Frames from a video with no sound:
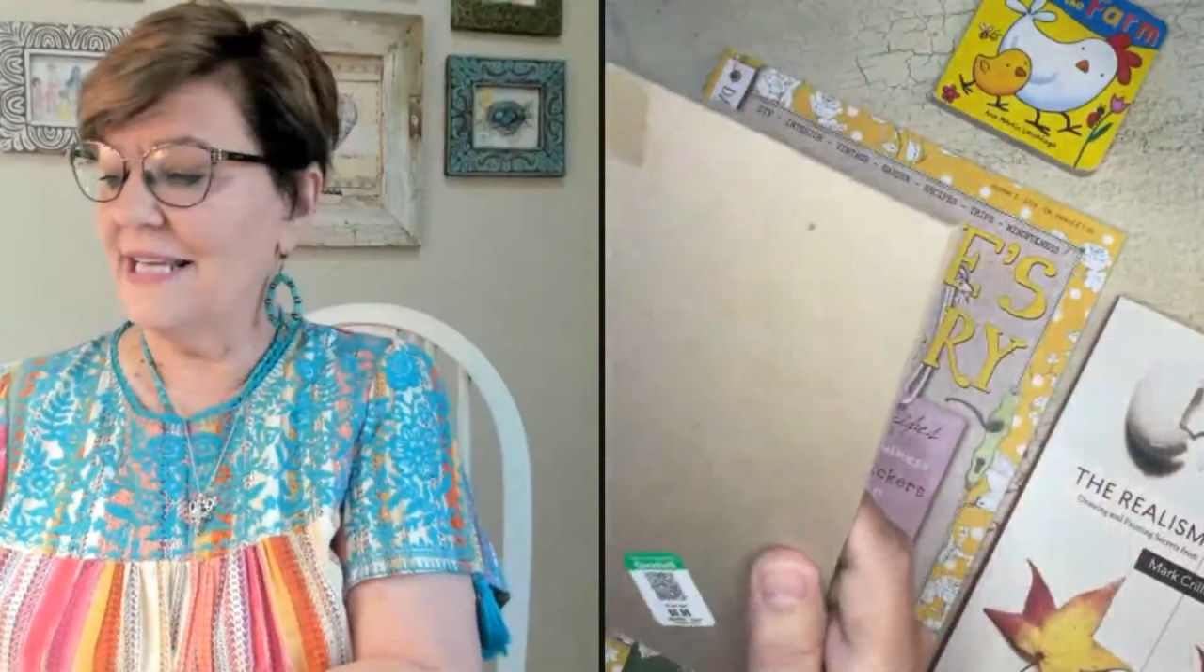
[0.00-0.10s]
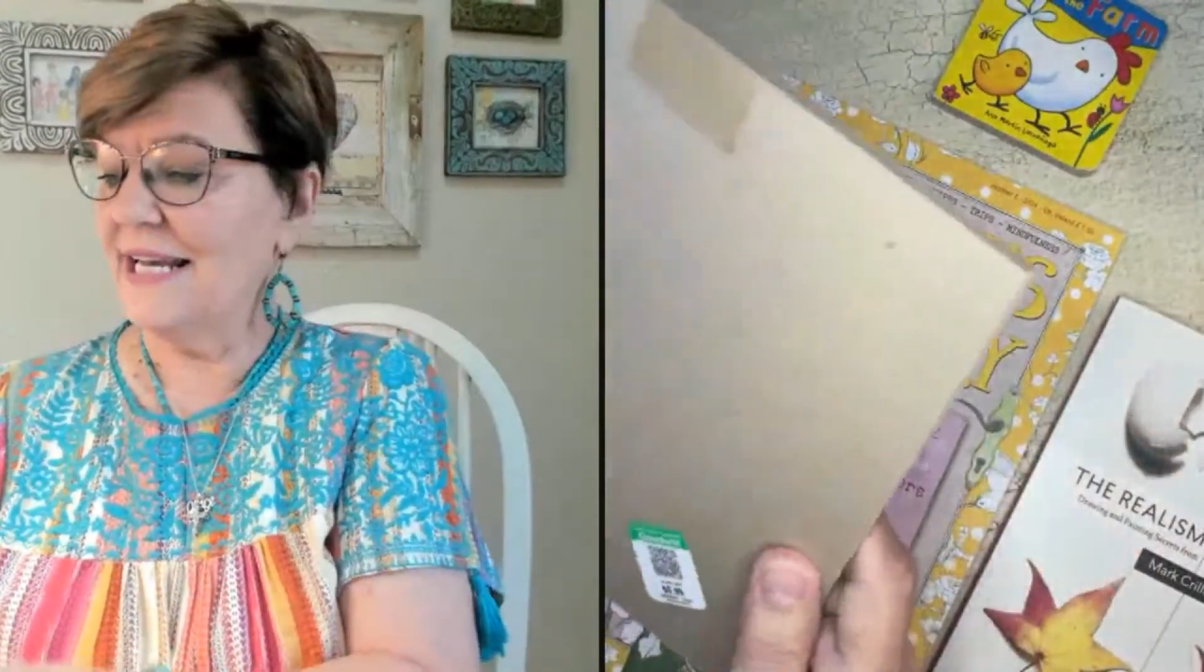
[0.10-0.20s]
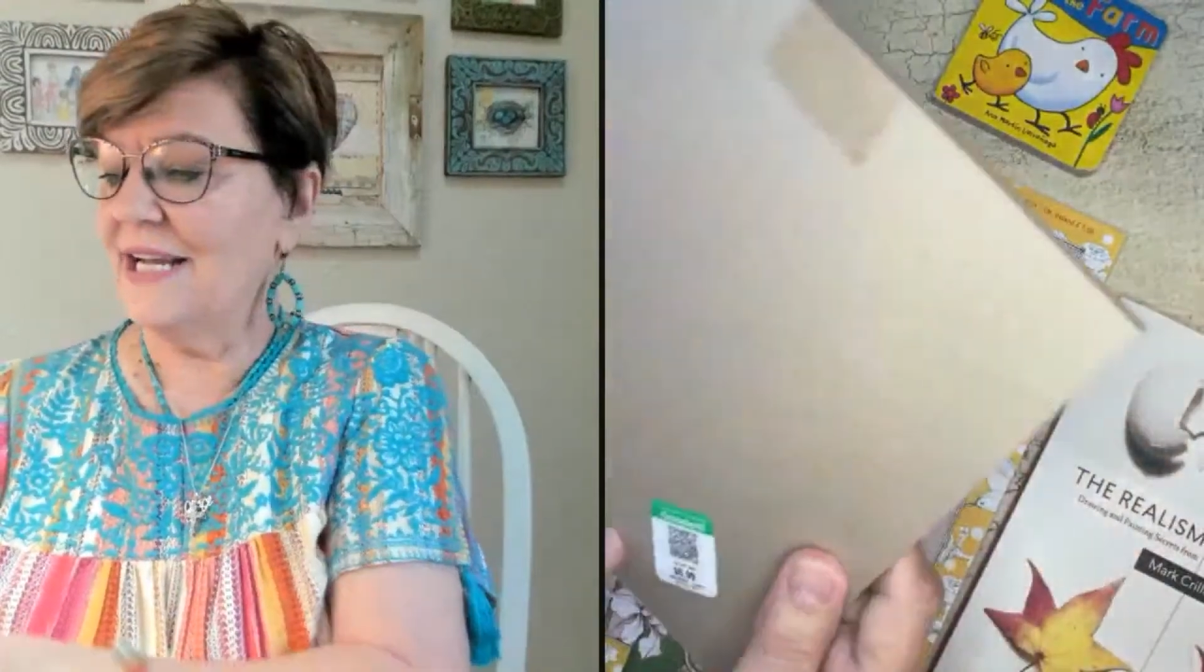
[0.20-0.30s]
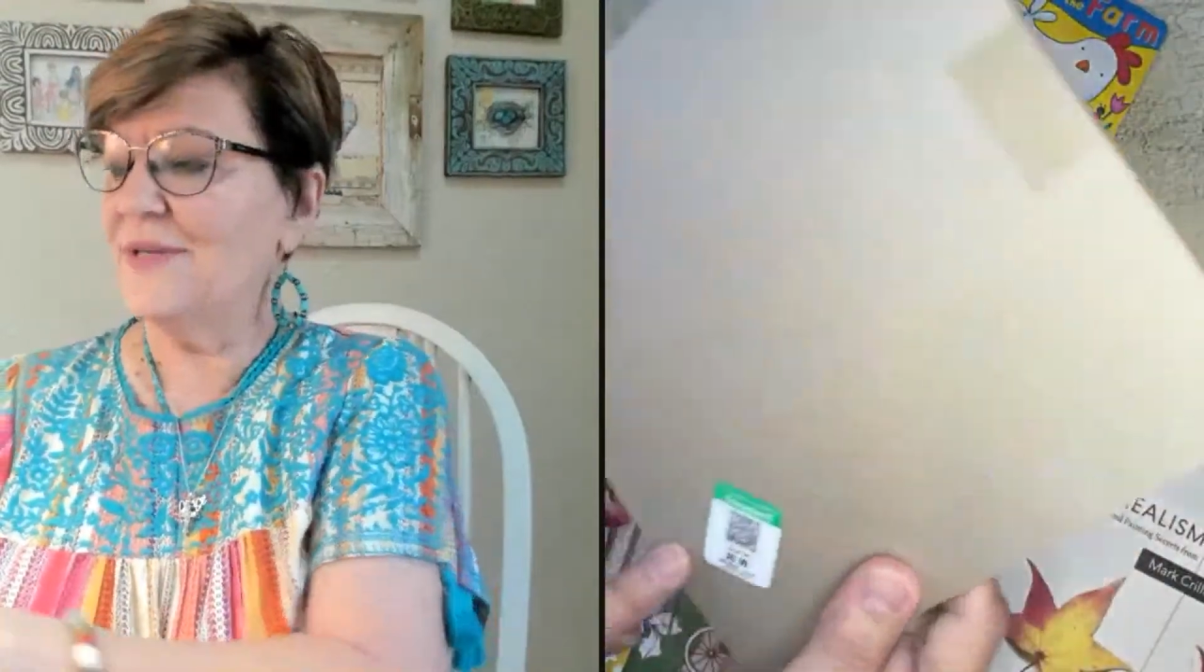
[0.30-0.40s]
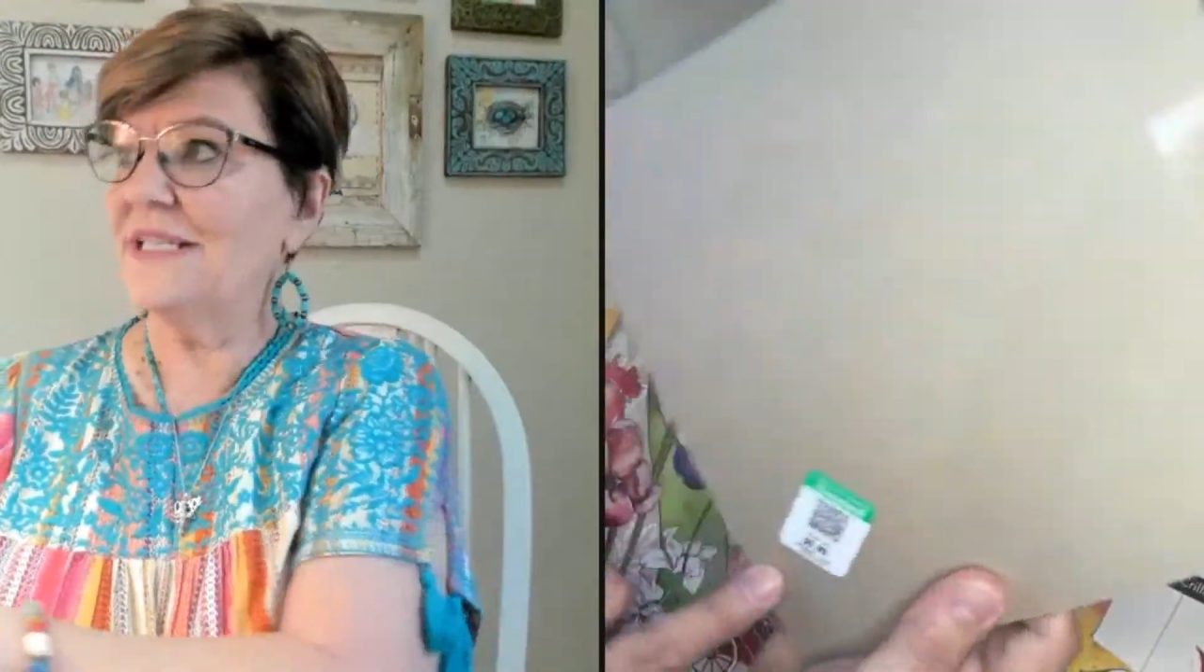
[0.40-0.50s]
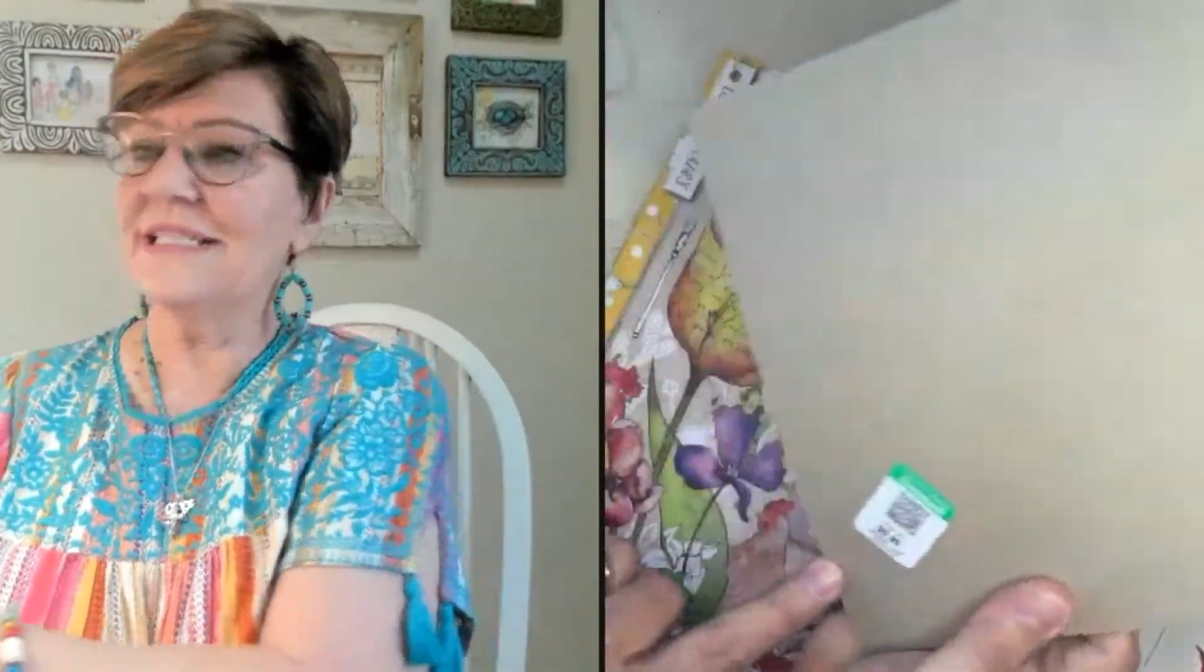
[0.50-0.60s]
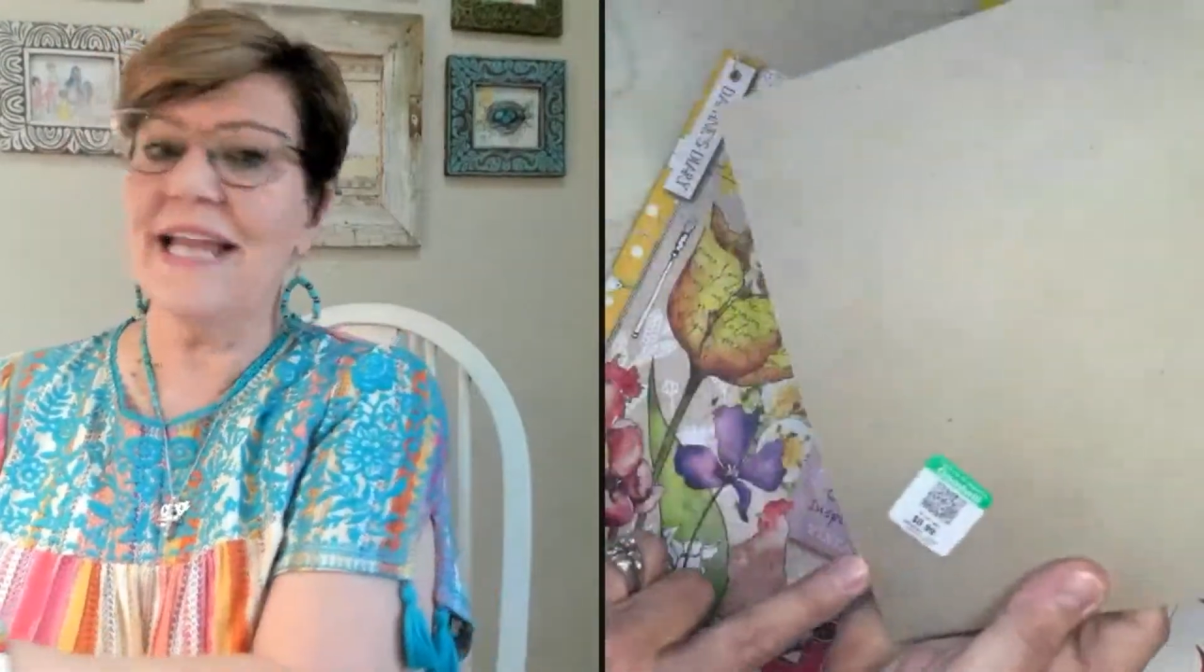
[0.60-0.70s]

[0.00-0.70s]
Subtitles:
and it was